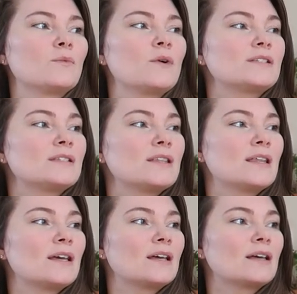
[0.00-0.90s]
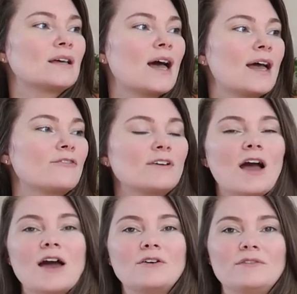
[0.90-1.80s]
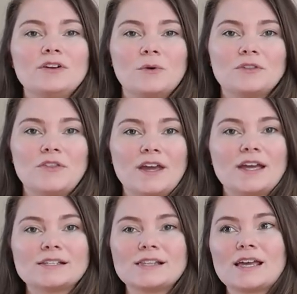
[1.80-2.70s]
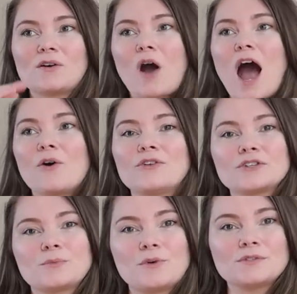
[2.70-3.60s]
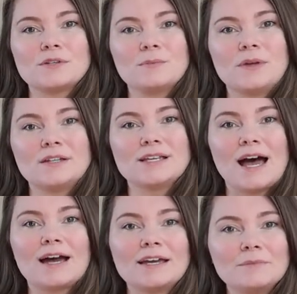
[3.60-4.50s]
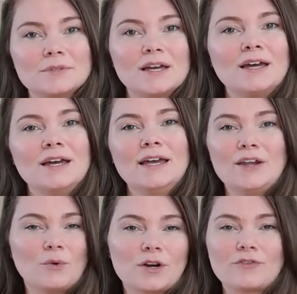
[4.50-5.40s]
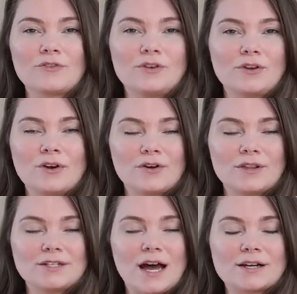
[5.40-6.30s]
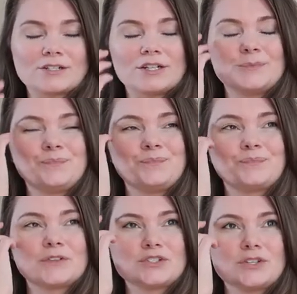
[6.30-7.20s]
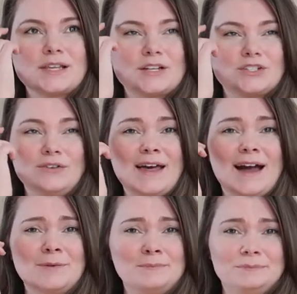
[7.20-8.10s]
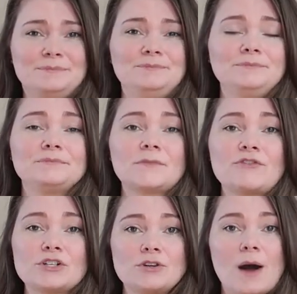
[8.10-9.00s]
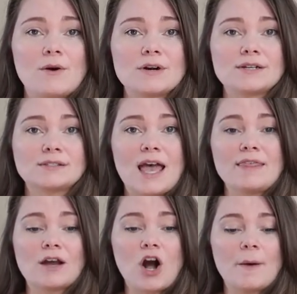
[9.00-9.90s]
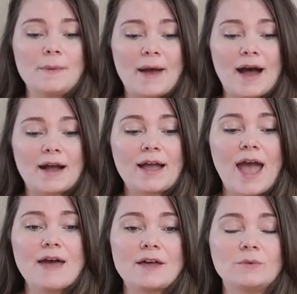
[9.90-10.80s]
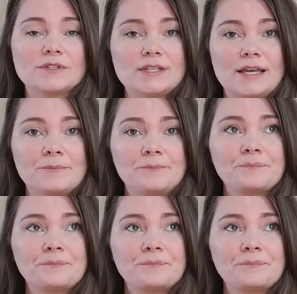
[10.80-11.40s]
What's the thing? I, I don't even know what the thing is. Like how they're supposed to be timed in order for you to go to the doctor. She was like, do that for two hours and then call me back and then we'll see.